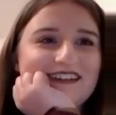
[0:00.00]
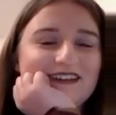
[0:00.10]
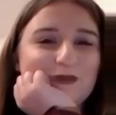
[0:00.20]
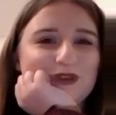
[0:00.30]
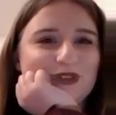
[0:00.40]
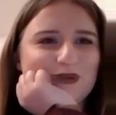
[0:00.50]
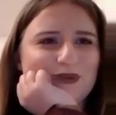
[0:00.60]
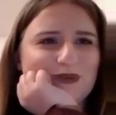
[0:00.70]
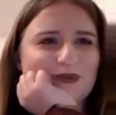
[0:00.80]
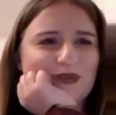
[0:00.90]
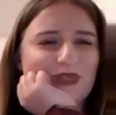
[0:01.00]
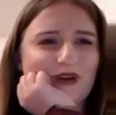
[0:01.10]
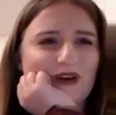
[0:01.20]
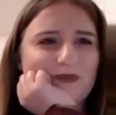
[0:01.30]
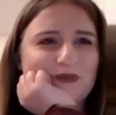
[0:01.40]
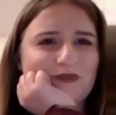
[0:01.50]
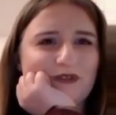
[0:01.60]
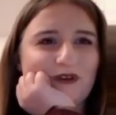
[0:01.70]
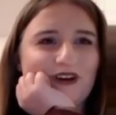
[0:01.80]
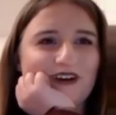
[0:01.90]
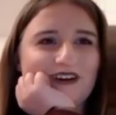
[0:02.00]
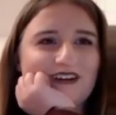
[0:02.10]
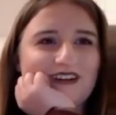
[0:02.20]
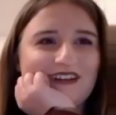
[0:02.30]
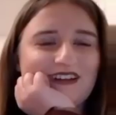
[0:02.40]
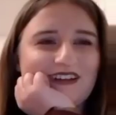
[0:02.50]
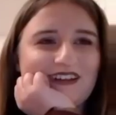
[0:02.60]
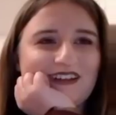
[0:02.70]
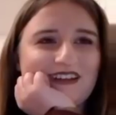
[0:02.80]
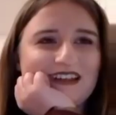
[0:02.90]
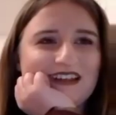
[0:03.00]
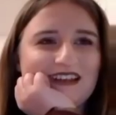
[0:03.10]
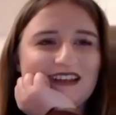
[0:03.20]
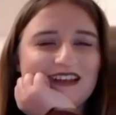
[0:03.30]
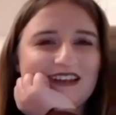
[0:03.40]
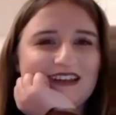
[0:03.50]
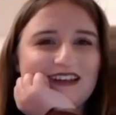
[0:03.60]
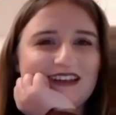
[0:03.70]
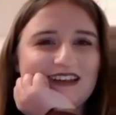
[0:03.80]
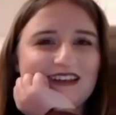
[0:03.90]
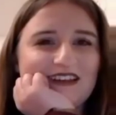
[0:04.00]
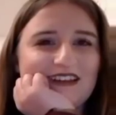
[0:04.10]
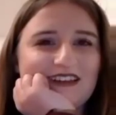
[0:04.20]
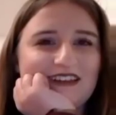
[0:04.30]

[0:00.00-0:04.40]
[no speech]